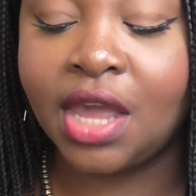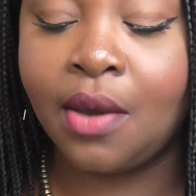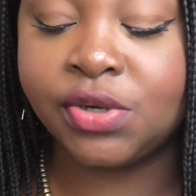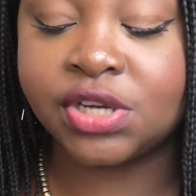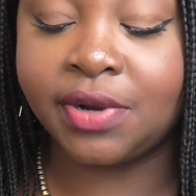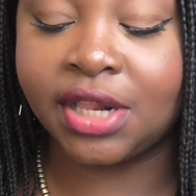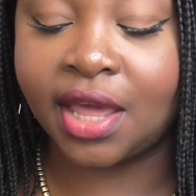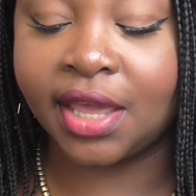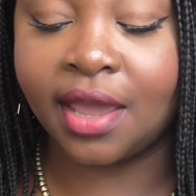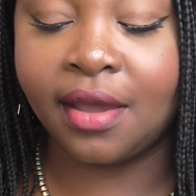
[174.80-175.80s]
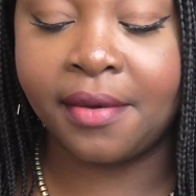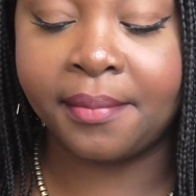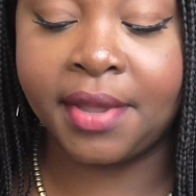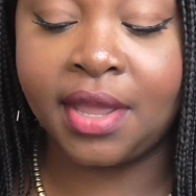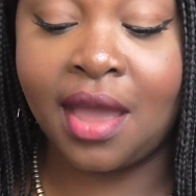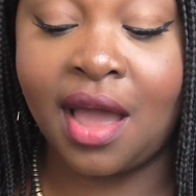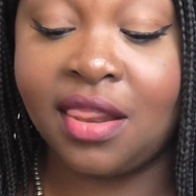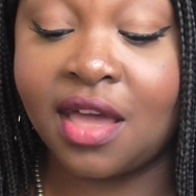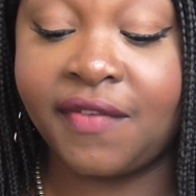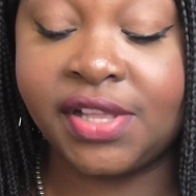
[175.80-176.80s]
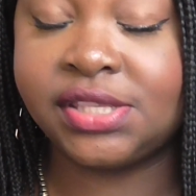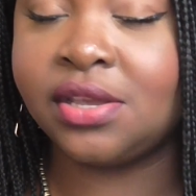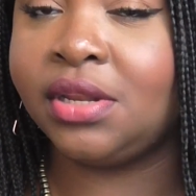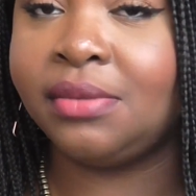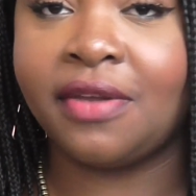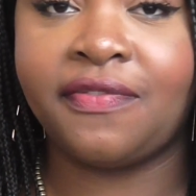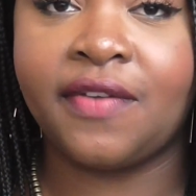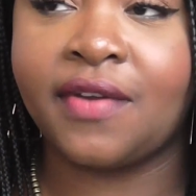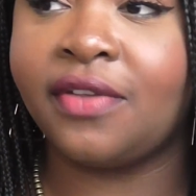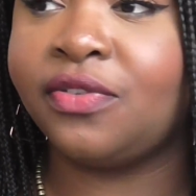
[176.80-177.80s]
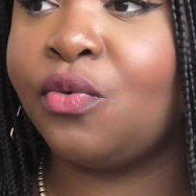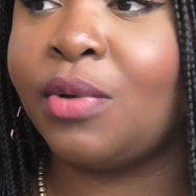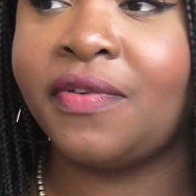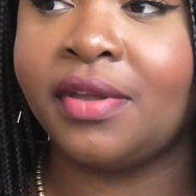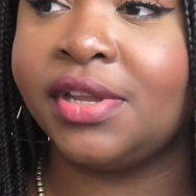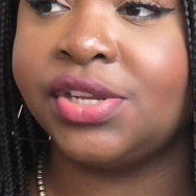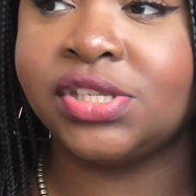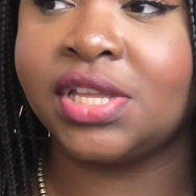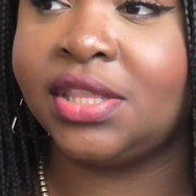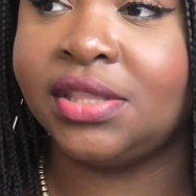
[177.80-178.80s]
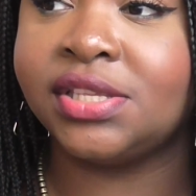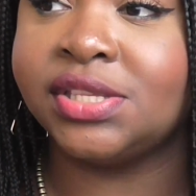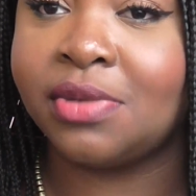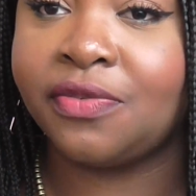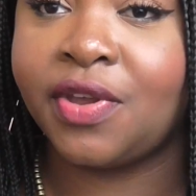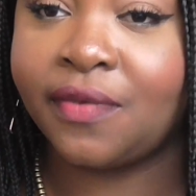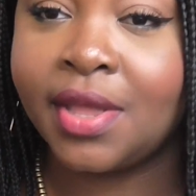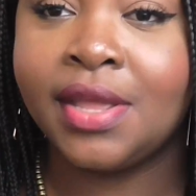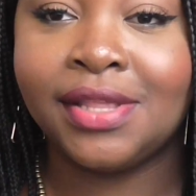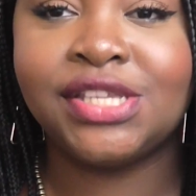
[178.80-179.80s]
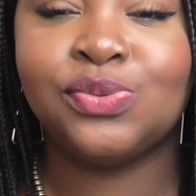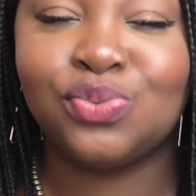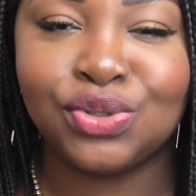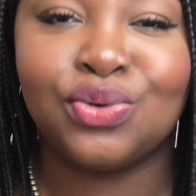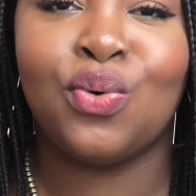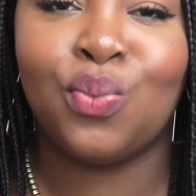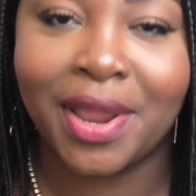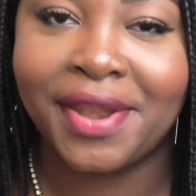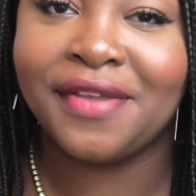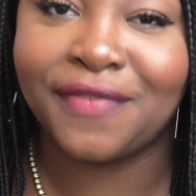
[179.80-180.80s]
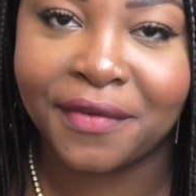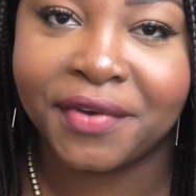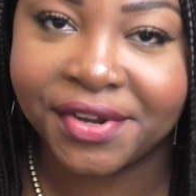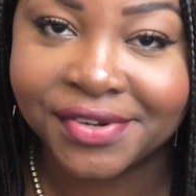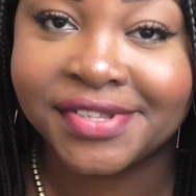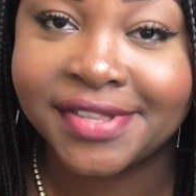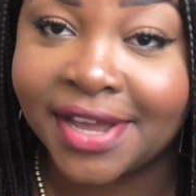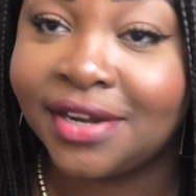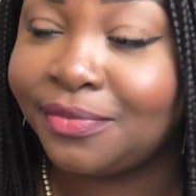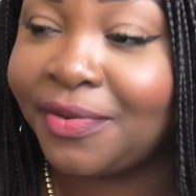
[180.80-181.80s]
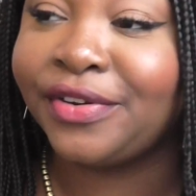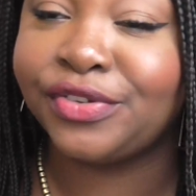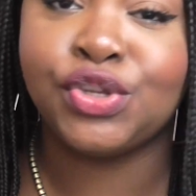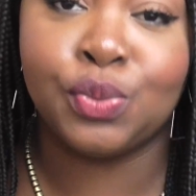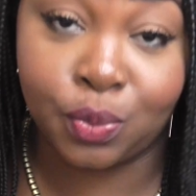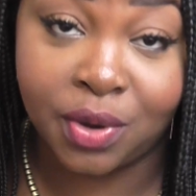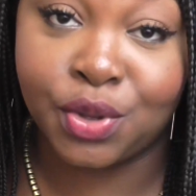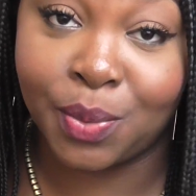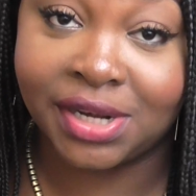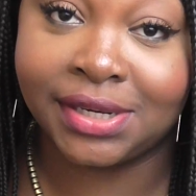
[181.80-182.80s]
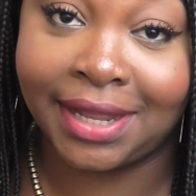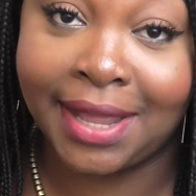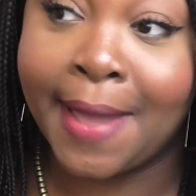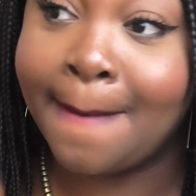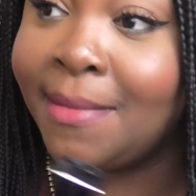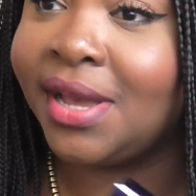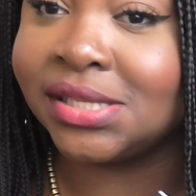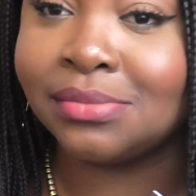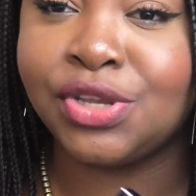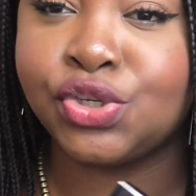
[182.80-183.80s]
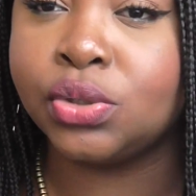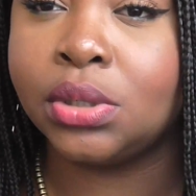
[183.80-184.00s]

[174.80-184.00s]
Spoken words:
which I really like it. I love it. It's totally my favorite. After all my foundations, I think this is my favorite. This is what you call wedding foundation. It's the kind of foundation you want to wear on your wedding day because it makes you